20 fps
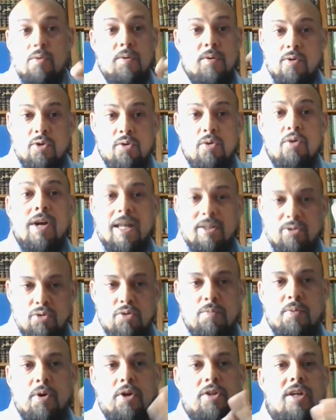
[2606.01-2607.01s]
You, you look at
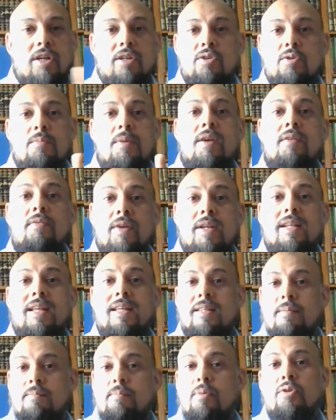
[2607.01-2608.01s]
two products, you may feel
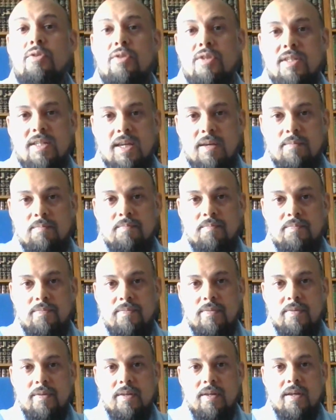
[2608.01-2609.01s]
that they're both the same.
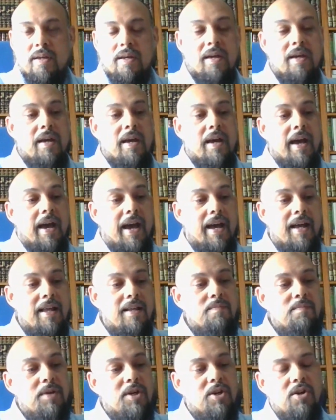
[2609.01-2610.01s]

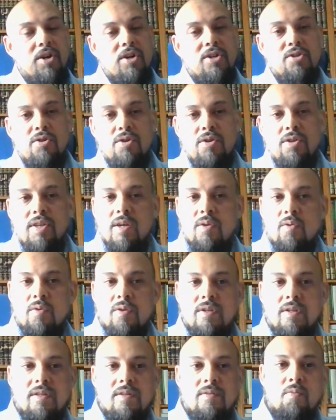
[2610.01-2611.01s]
And because you
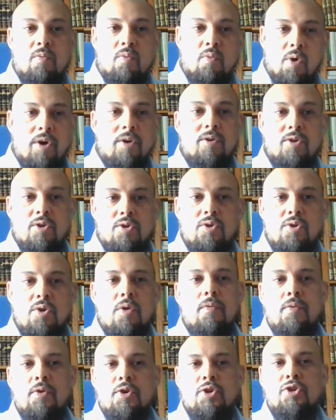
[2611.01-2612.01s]
think, what you
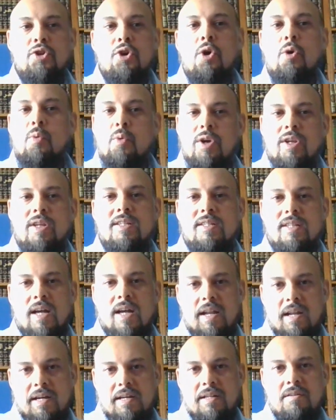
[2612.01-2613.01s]
know for sure, one is
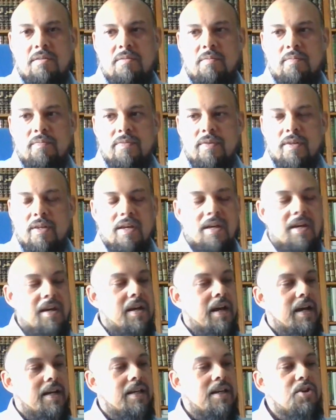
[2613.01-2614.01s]
halal,
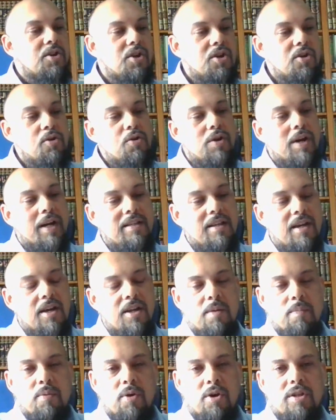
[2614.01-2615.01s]
and then you're going to look at the
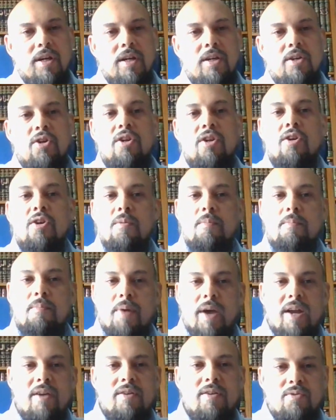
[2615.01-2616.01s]
other product and you're going to
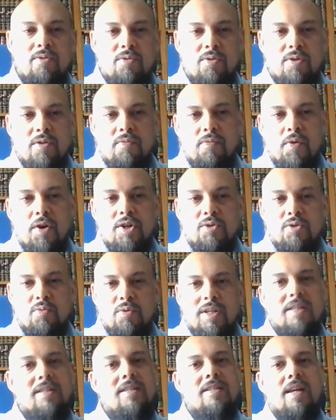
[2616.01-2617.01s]
compare it to the first
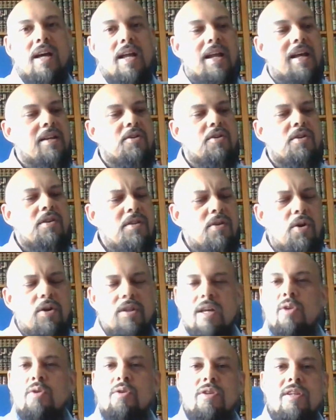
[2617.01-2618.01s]
one that is halal, and you're going to think,
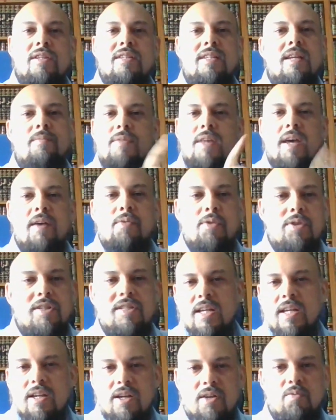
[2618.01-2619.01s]
oh, they look the same, therefore
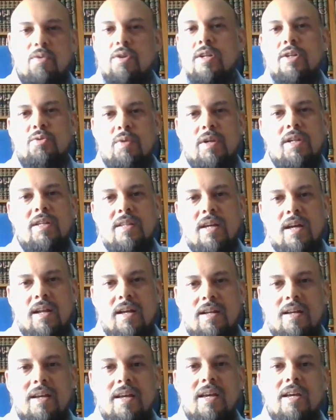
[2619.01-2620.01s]
the second one as well is
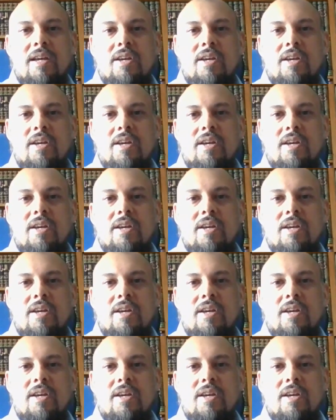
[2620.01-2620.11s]
halal.